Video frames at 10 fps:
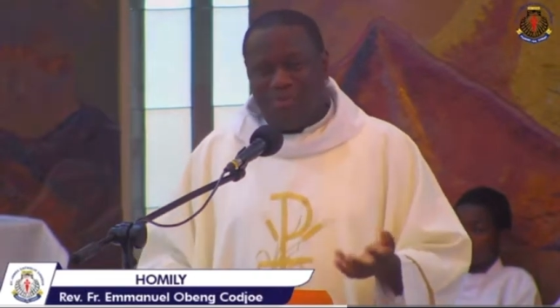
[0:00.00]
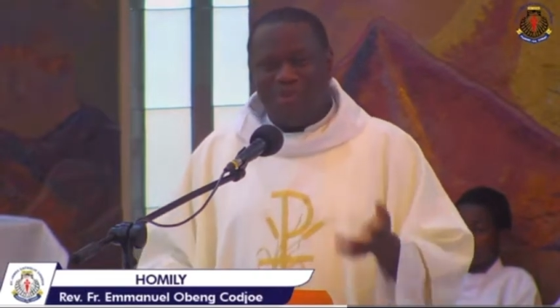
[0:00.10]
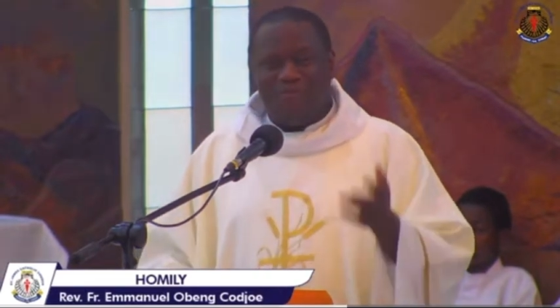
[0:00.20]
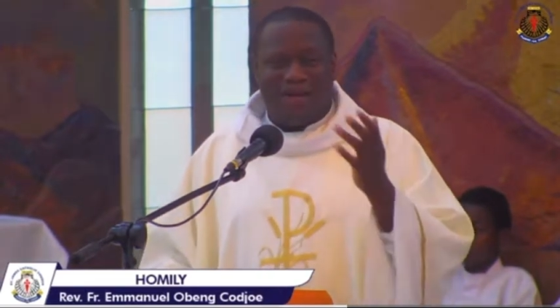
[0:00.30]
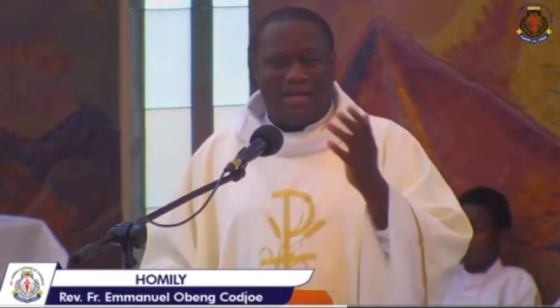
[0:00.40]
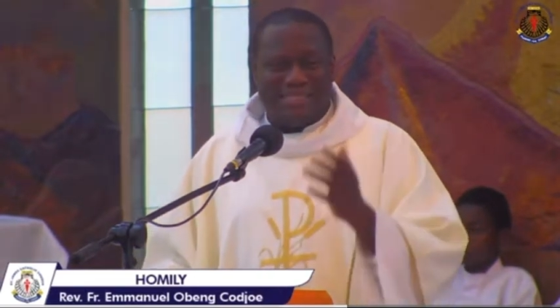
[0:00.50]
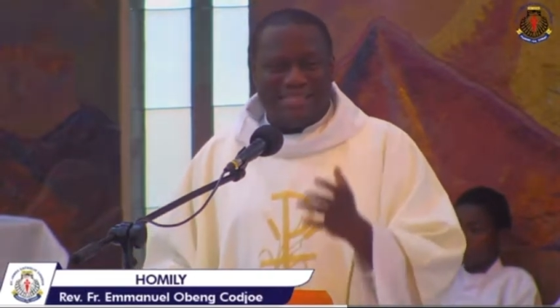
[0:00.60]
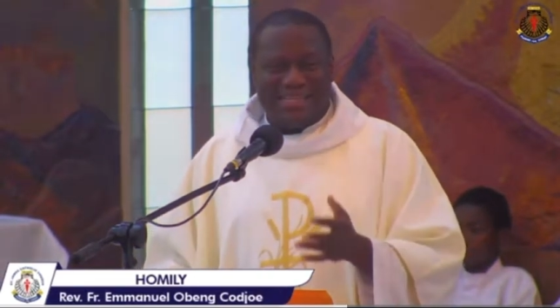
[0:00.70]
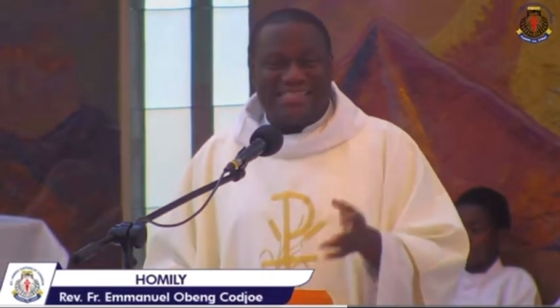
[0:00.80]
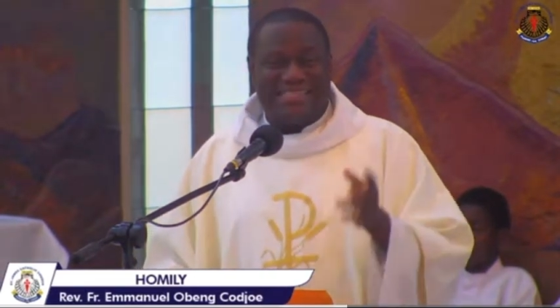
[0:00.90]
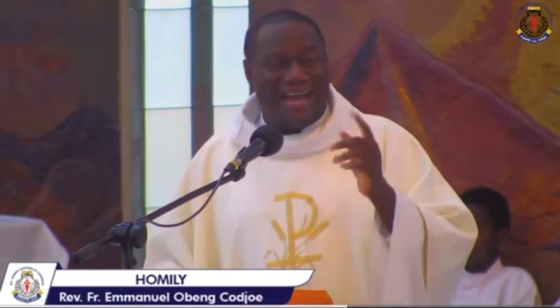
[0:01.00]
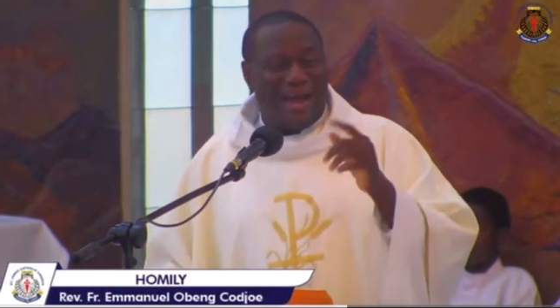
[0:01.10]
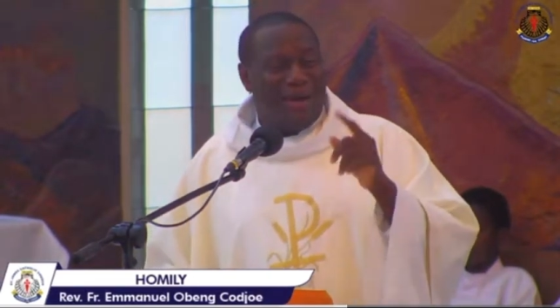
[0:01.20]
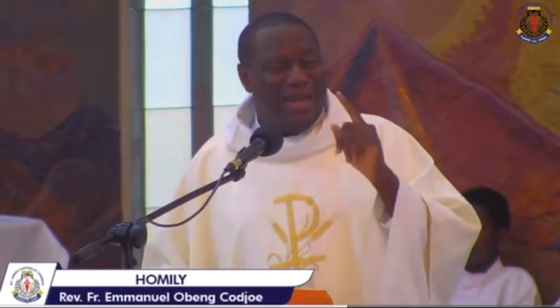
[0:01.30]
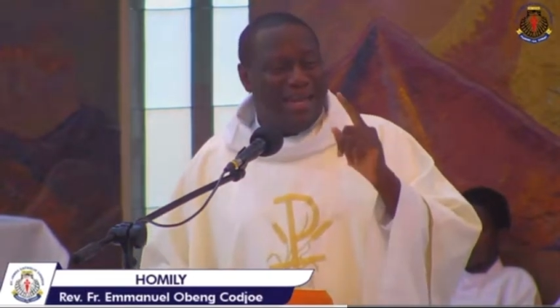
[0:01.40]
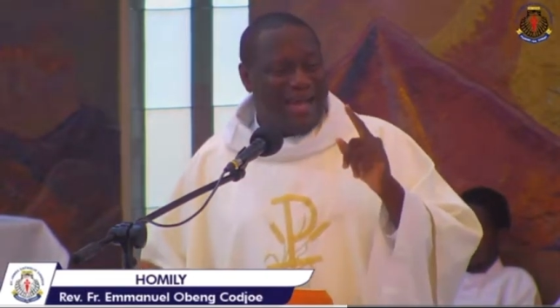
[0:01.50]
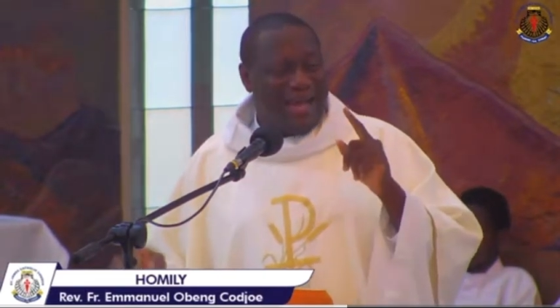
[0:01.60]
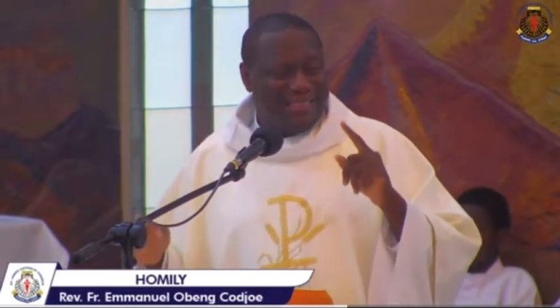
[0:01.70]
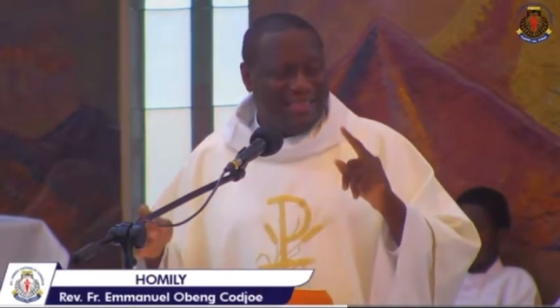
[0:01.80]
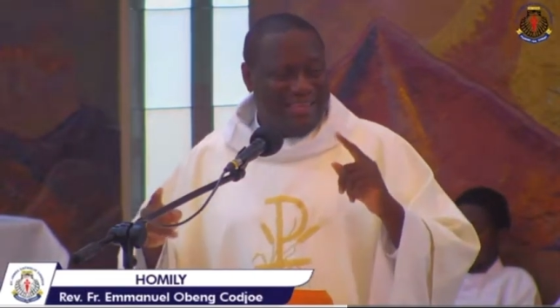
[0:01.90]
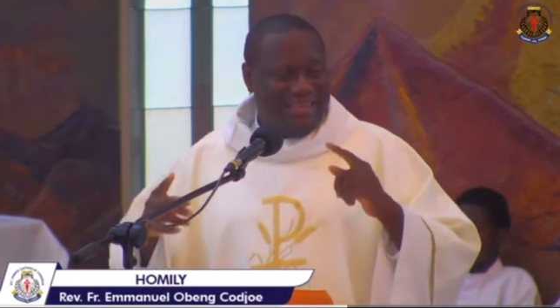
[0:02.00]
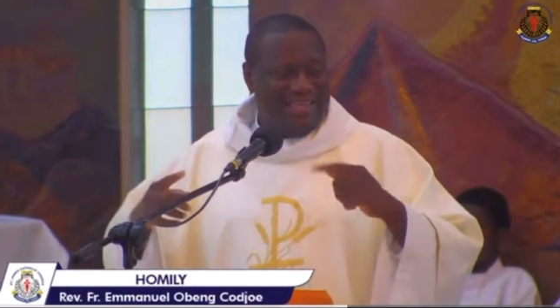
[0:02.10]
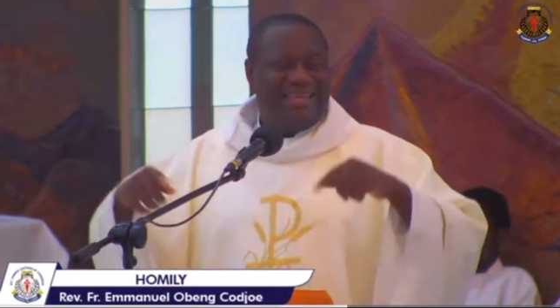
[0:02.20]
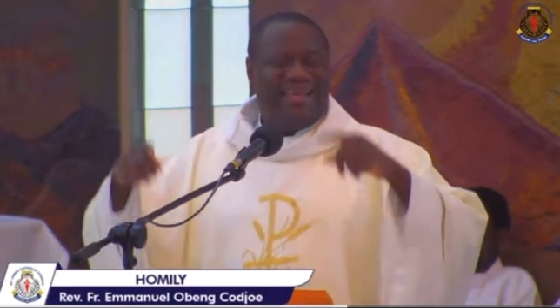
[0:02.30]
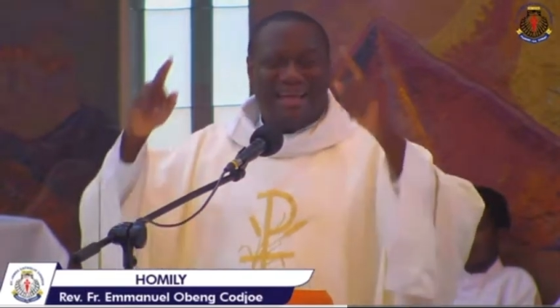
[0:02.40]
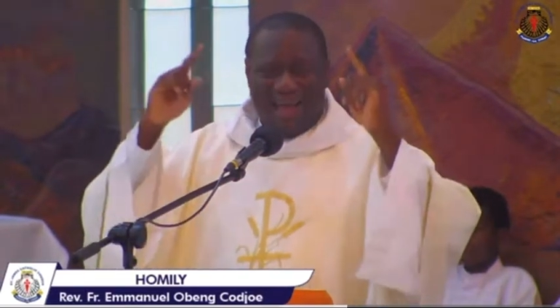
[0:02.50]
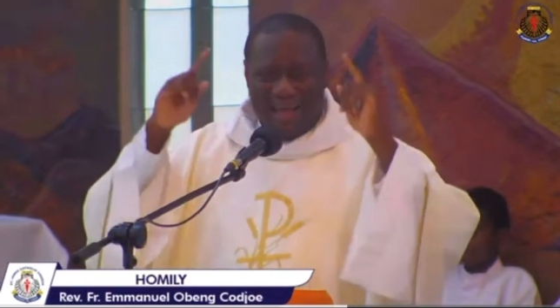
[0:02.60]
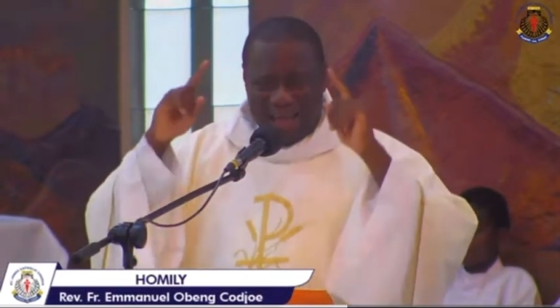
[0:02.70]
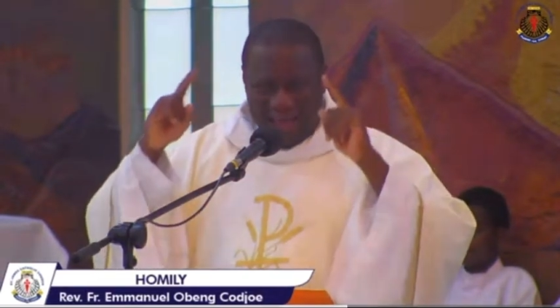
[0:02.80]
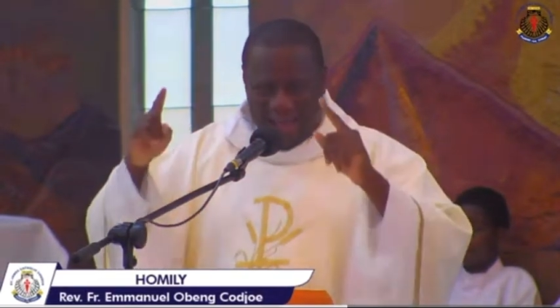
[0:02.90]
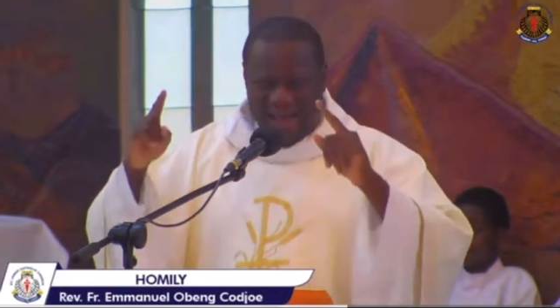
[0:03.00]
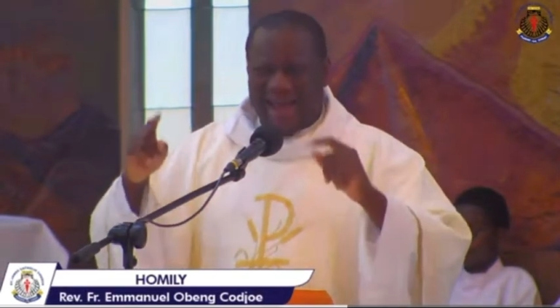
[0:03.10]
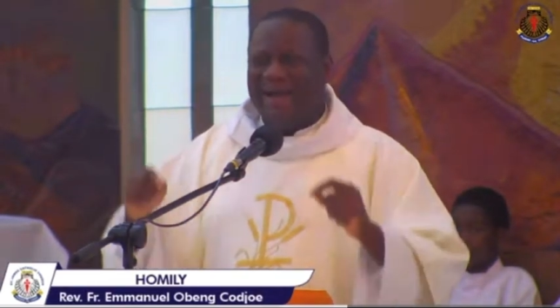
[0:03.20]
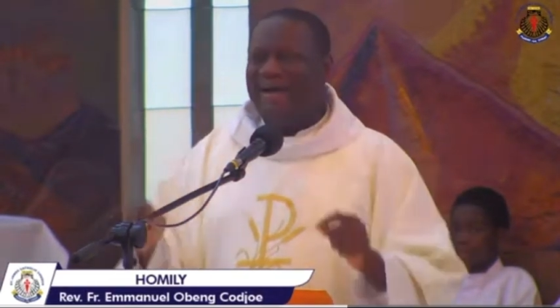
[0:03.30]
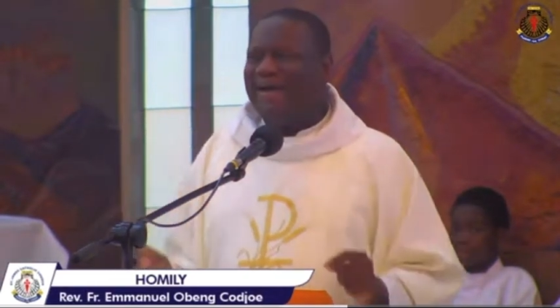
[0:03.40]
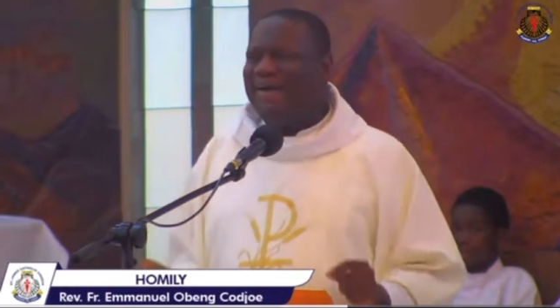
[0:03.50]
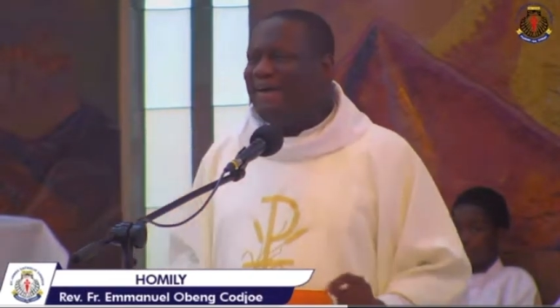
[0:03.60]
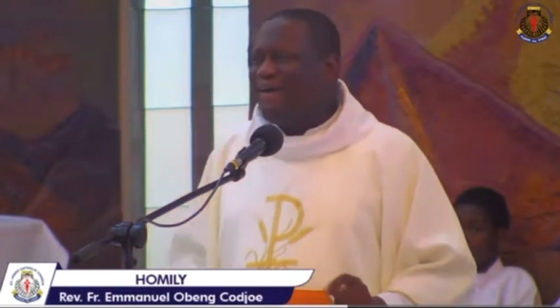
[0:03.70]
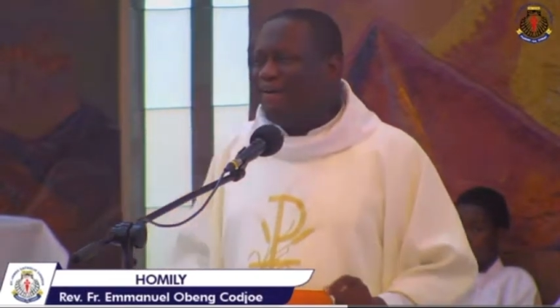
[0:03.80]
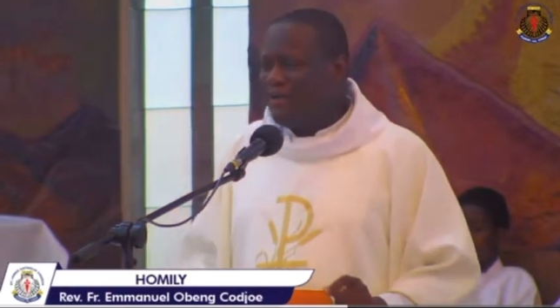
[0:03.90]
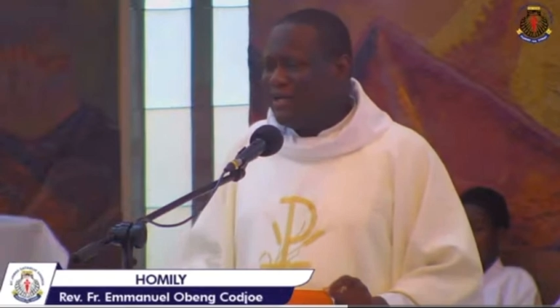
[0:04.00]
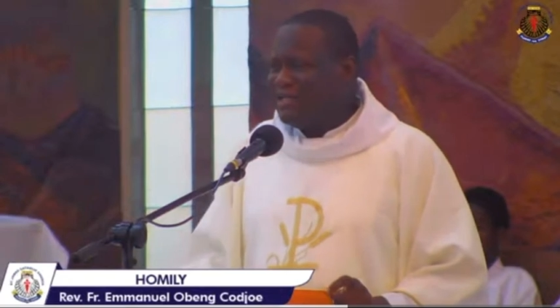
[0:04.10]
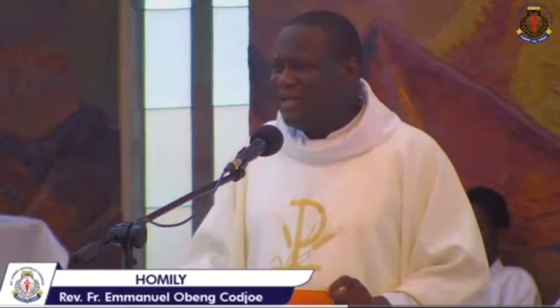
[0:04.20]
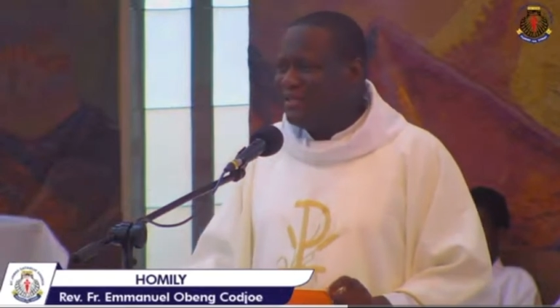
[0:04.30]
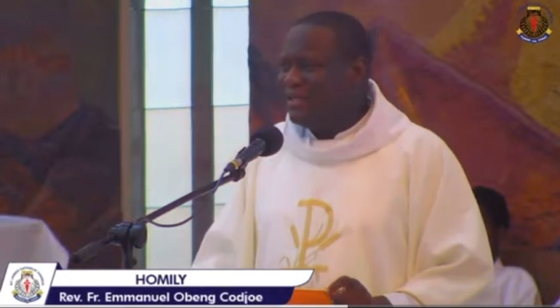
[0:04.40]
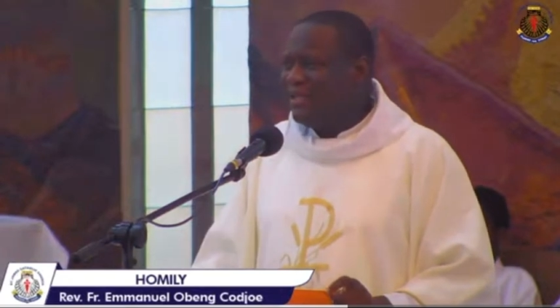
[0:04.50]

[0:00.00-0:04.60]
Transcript: pray for us sinners now and at the hour of our death.